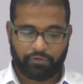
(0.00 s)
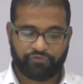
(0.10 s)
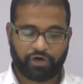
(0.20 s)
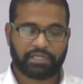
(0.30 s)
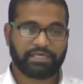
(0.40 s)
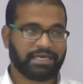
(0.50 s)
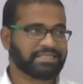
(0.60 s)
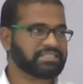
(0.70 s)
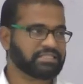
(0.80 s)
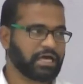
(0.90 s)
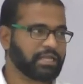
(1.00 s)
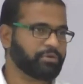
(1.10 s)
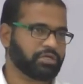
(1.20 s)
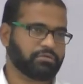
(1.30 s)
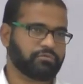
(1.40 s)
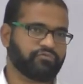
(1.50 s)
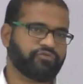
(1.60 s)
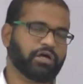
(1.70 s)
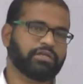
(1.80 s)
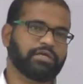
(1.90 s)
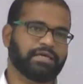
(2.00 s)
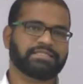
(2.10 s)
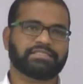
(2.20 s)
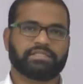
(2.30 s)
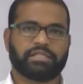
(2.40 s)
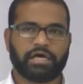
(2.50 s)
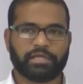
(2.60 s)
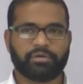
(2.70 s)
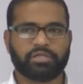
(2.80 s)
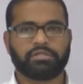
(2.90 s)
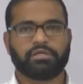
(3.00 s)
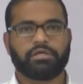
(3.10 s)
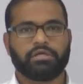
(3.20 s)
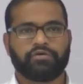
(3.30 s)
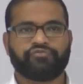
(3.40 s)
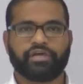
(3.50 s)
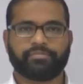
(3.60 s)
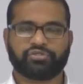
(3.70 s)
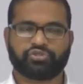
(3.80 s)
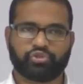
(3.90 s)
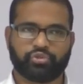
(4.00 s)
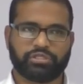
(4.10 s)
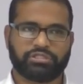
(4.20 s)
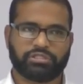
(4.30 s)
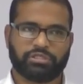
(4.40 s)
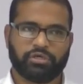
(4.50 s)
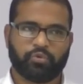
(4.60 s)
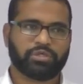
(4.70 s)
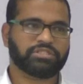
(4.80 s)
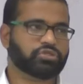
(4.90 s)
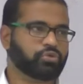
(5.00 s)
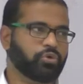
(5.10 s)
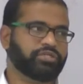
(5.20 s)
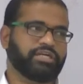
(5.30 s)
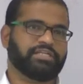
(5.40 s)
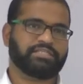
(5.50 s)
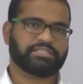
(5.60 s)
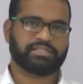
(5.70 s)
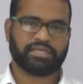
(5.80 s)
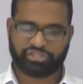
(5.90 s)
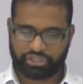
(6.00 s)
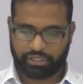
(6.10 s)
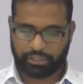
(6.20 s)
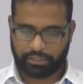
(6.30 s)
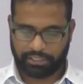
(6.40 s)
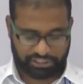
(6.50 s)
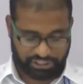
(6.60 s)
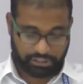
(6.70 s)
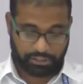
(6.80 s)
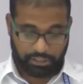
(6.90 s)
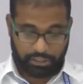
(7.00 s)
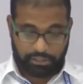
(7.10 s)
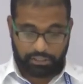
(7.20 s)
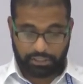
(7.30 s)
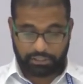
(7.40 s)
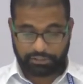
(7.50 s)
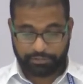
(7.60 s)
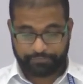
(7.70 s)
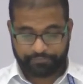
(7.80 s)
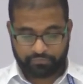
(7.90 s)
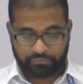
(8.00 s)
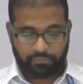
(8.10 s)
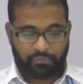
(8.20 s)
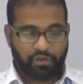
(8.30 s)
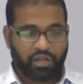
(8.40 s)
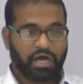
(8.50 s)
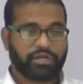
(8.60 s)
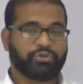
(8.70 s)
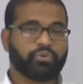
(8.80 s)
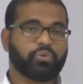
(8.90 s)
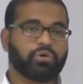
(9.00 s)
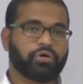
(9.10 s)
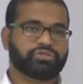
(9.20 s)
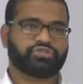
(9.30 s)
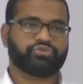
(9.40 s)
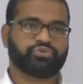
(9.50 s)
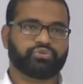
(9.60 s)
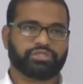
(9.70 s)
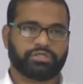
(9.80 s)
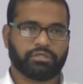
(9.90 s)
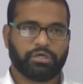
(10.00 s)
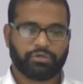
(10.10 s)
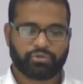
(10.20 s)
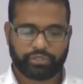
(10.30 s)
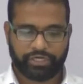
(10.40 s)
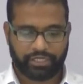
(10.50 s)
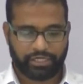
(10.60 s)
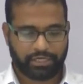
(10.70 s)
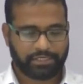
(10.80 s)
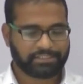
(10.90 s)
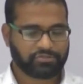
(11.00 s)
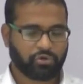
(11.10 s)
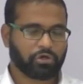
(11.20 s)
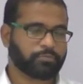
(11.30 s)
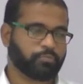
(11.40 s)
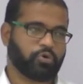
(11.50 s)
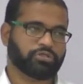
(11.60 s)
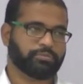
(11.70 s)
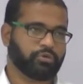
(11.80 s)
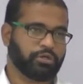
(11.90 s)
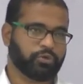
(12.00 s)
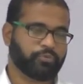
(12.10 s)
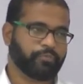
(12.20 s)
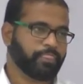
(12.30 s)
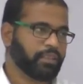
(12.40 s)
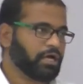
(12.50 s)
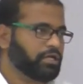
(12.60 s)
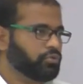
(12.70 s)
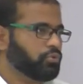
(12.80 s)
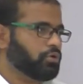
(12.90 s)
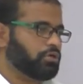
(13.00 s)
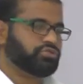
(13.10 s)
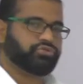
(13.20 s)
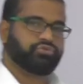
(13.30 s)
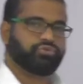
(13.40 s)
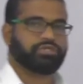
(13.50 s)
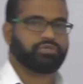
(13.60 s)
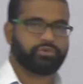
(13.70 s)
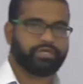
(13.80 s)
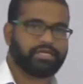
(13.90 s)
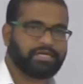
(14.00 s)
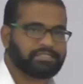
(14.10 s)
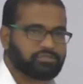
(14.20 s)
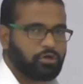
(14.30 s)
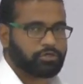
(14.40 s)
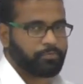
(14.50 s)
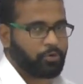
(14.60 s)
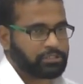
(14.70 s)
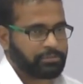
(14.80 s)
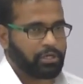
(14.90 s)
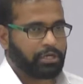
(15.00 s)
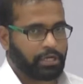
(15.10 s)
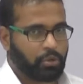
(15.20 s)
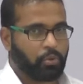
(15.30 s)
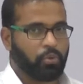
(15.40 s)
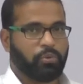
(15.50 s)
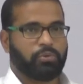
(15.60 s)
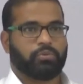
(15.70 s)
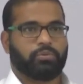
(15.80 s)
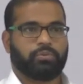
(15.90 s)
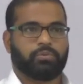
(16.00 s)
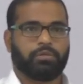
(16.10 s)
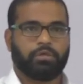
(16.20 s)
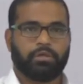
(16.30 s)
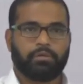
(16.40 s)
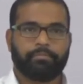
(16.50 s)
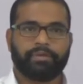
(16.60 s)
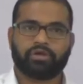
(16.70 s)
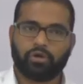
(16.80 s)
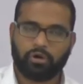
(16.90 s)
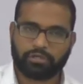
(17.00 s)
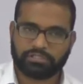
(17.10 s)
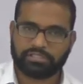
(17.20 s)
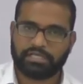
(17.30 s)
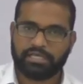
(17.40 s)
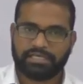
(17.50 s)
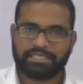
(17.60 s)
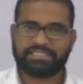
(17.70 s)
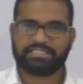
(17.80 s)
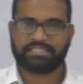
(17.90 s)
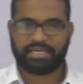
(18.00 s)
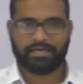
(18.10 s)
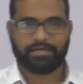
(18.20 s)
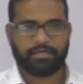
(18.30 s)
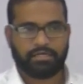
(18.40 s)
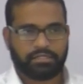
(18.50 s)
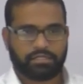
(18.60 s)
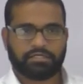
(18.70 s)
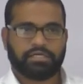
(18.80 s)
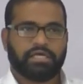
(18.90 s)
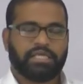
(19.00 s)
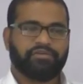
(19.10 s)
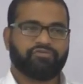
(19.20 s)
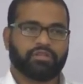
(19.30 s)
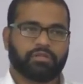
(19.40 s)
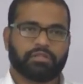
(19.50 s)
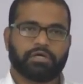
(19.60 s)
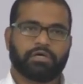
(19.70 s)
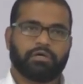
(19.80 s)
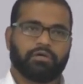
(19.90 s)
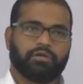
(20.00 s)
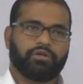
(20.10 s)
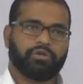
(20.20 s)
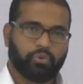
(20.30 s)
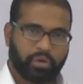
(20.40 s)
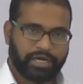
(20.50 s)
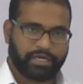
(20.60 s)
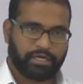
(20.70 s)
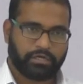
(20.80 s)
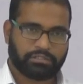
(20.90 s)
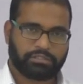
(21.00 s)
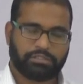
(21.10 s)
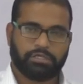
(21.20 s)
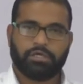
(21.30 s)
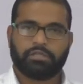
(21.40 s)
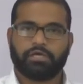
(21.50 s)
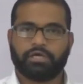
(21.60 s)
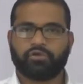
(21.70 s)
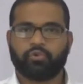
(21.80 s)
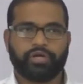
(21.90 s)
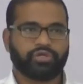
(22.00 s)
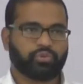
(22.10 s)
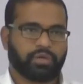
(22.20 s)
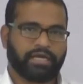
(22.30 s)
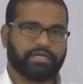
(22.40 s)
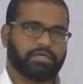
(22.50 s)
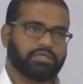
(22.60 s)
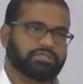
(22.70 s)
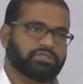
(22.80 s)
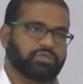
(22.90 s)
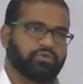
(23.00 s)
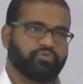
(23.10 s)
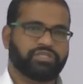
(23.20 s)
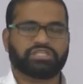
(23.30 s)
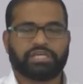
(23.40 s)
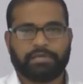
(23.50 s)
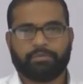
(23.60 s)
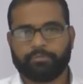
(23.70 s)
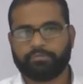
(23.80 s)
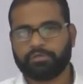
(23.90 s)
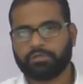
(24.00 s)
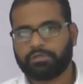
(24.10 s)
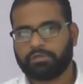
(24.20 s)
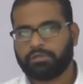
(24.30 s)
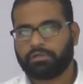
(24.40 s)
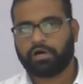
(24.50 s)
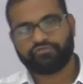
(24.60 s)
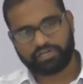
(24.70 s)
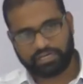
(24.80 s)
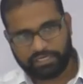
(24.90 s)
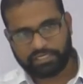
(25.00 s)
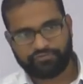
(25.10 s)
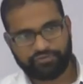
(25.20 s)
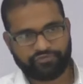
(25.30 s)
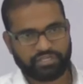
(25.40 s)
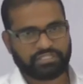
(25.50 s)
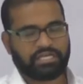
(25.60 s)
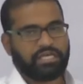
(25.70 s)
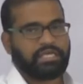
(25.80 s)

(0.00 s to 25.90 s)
Fali S. Nariman. Fali S. Nariman, a famous jurist, once quoted in his lecture lecture that a new constitution to India is not possible now. A new constitution to India is not possible now because he said that even the new ideas, the innovative ideas which came up after 1950s,